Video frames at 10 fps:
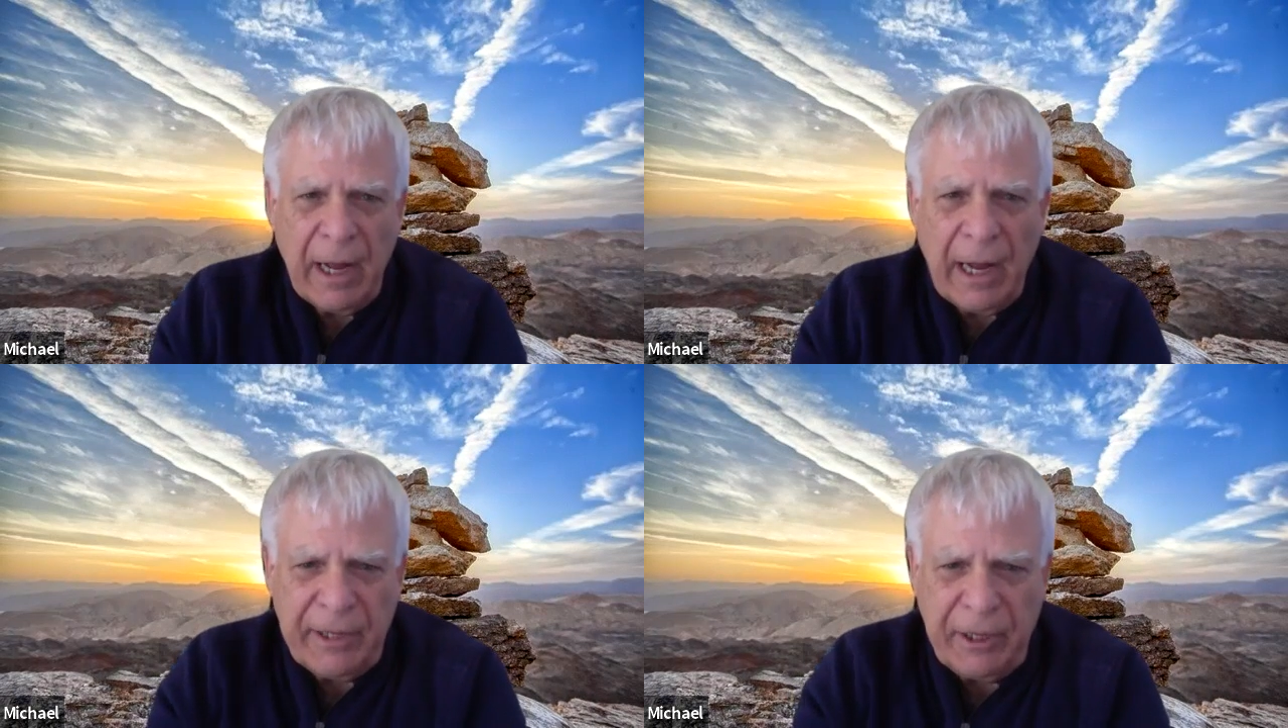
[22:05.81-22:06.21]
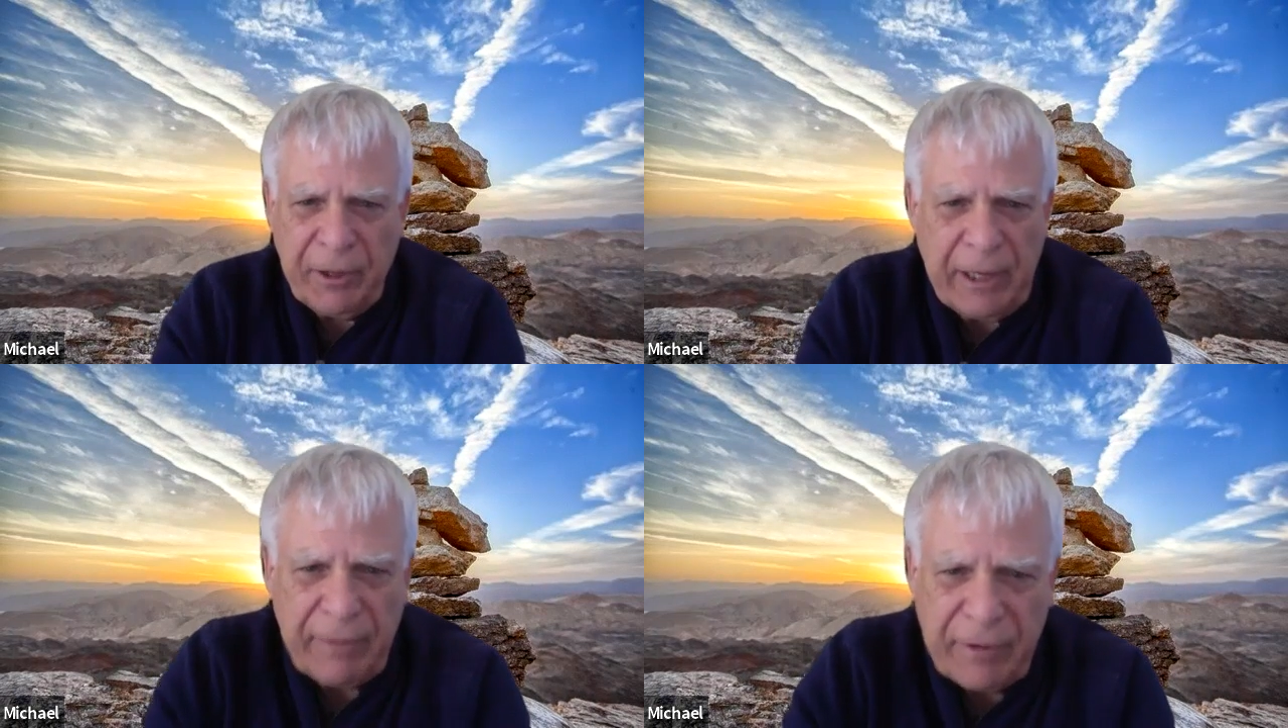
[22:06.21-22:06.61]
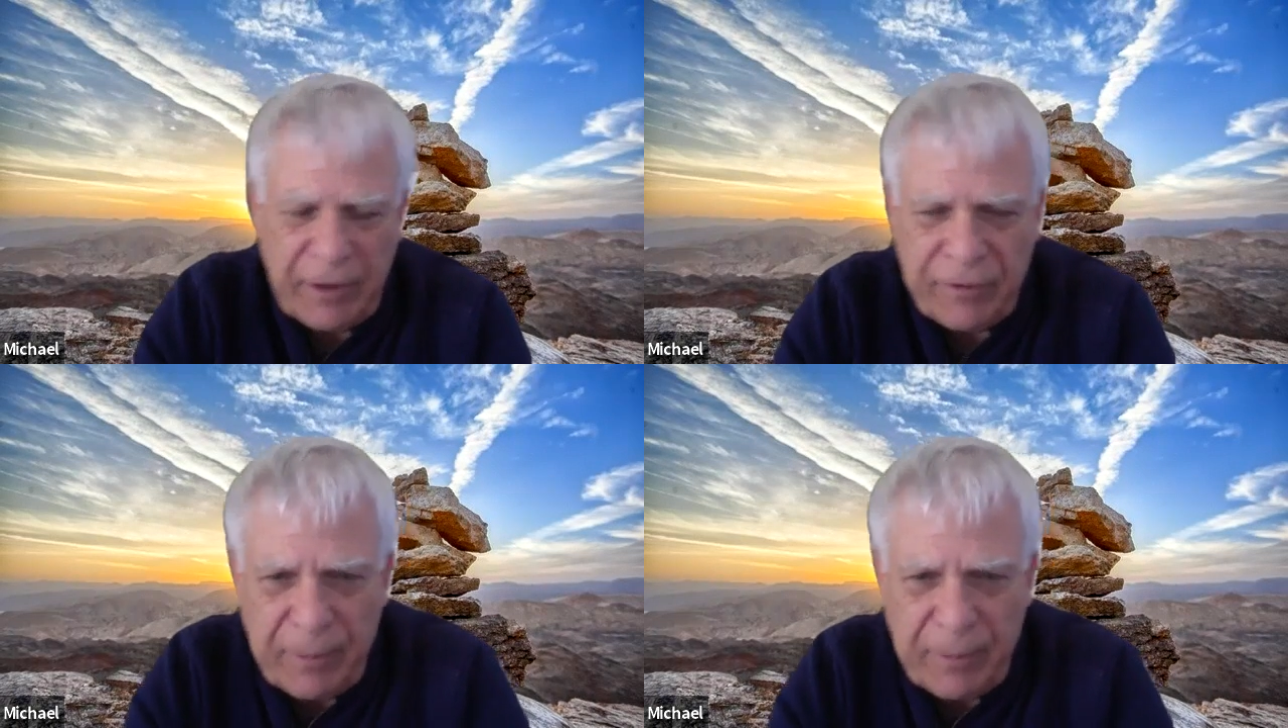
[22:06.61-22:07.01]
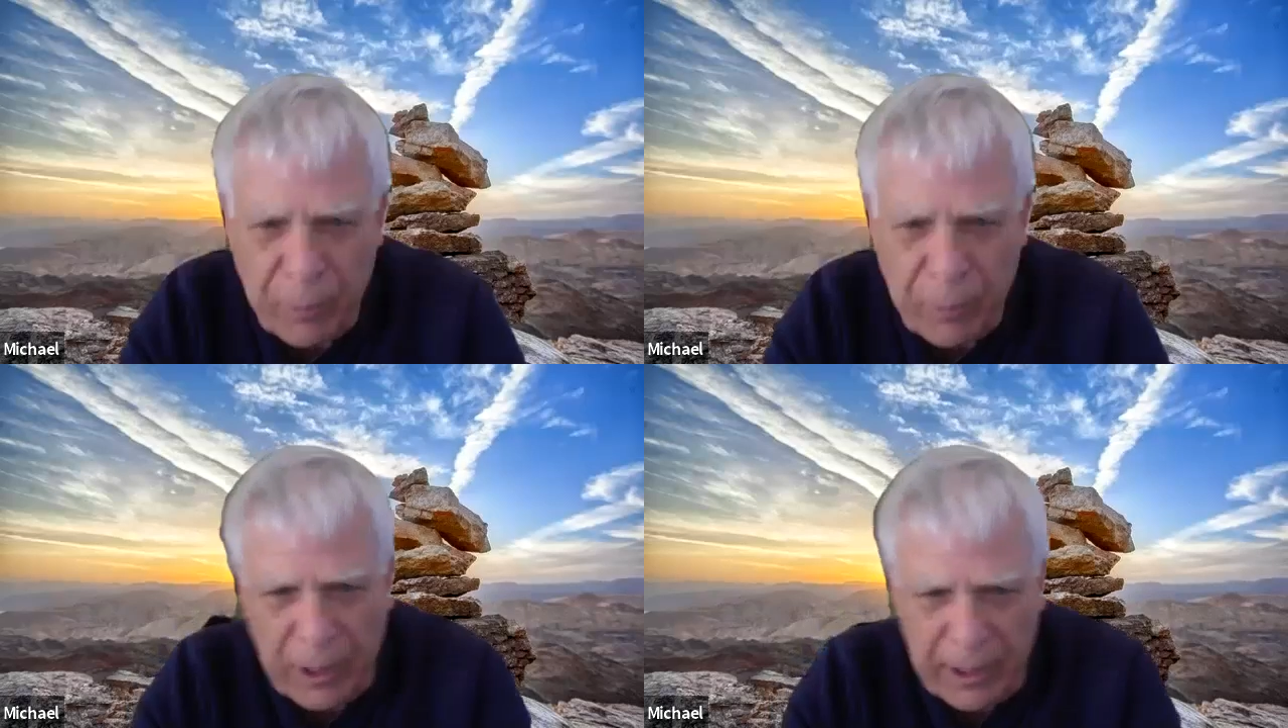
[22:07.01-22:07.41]
I think you're giving us some
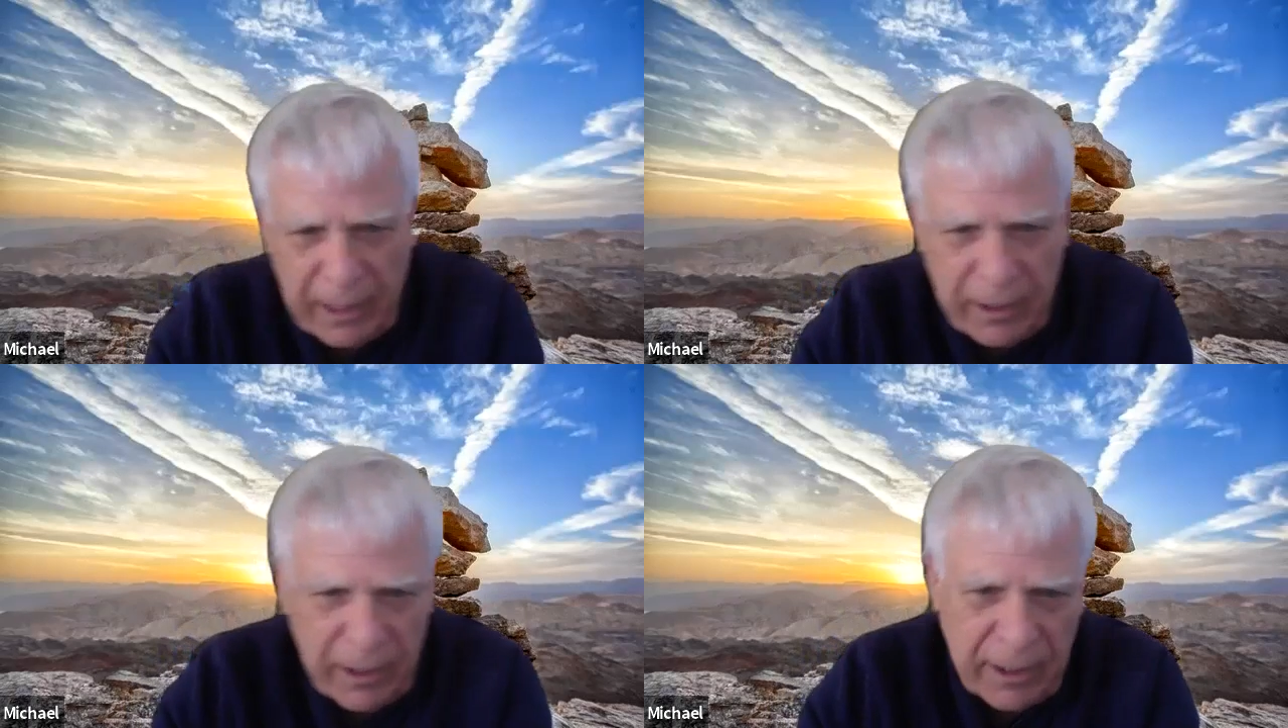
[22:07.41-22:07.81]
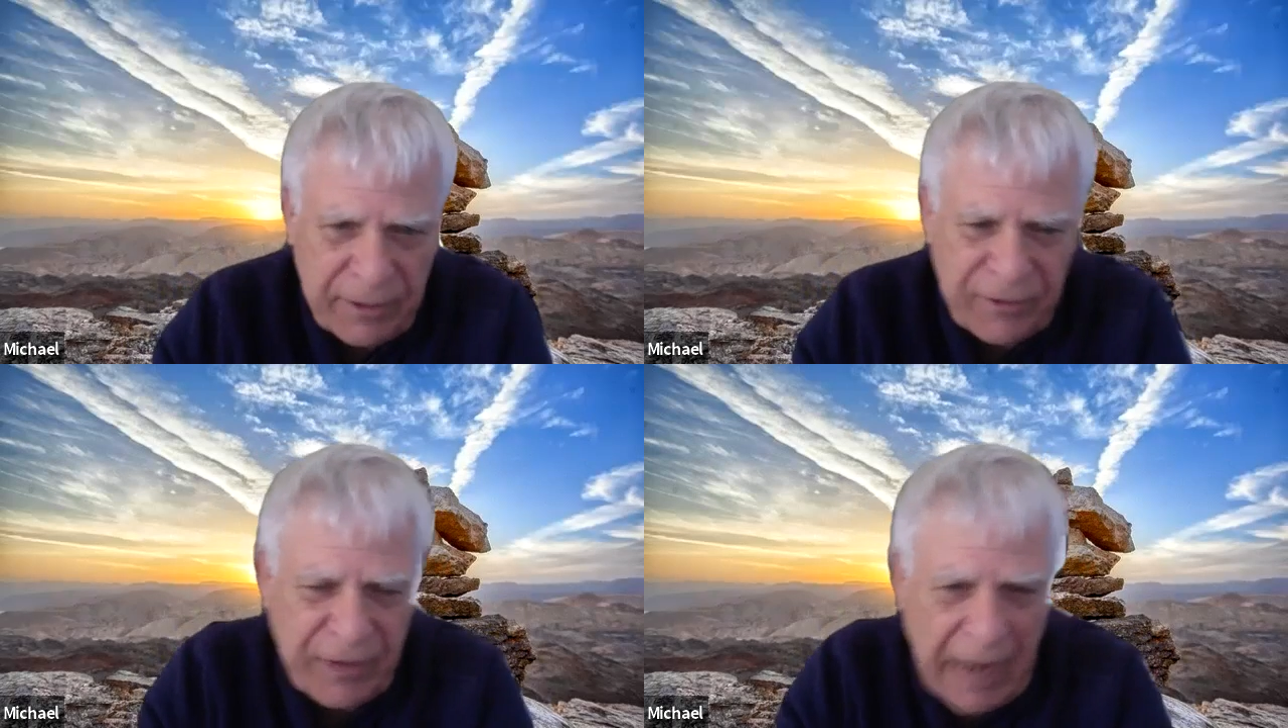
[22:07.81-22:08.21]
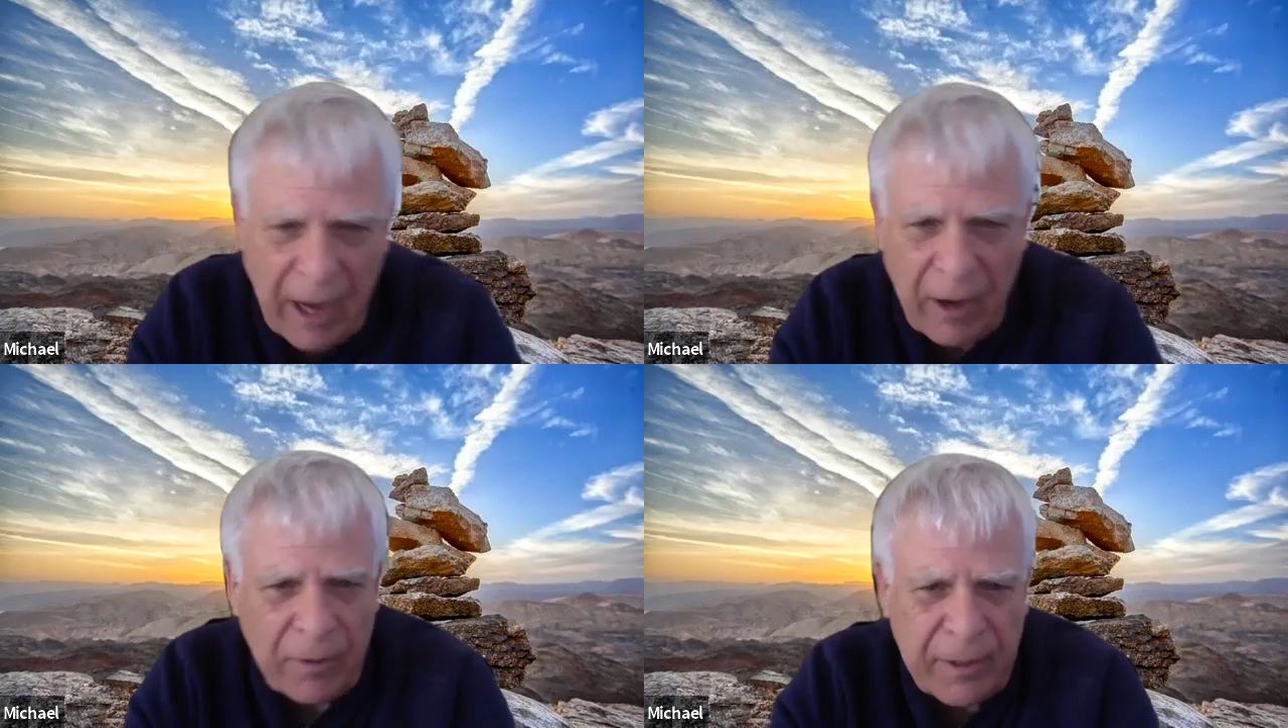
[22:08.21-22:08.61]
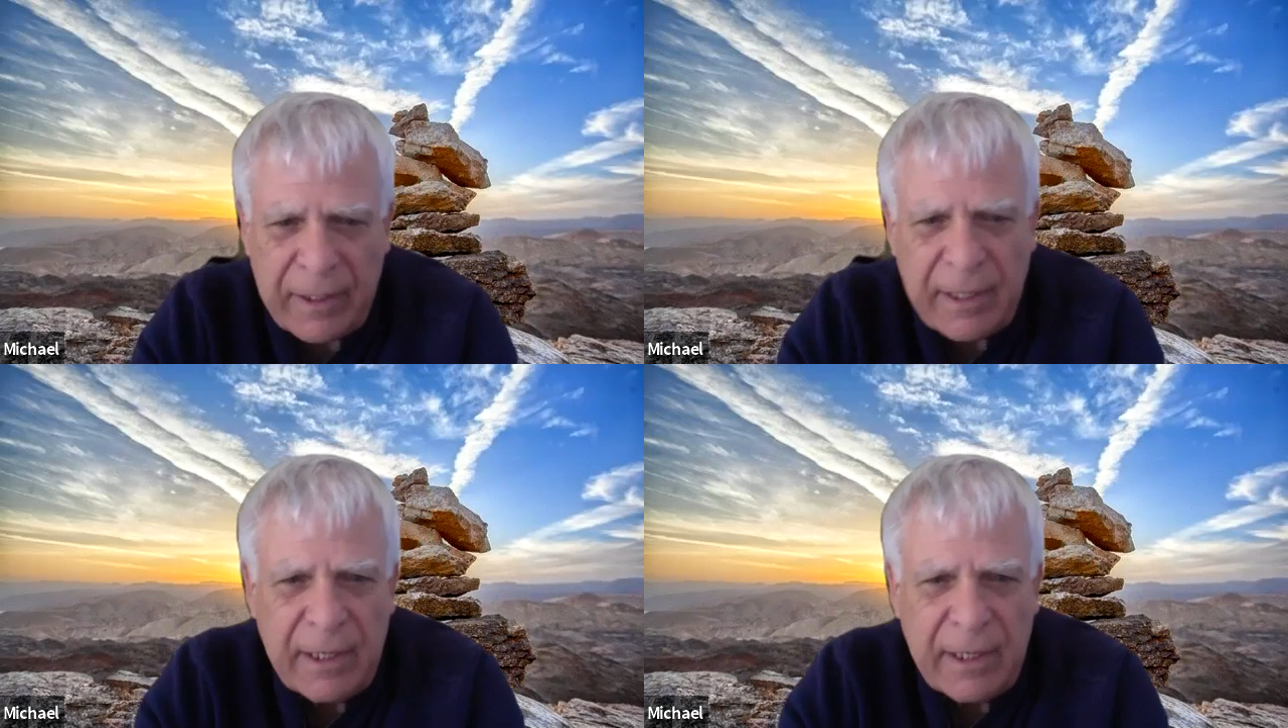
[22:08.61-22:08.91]
really good, sound,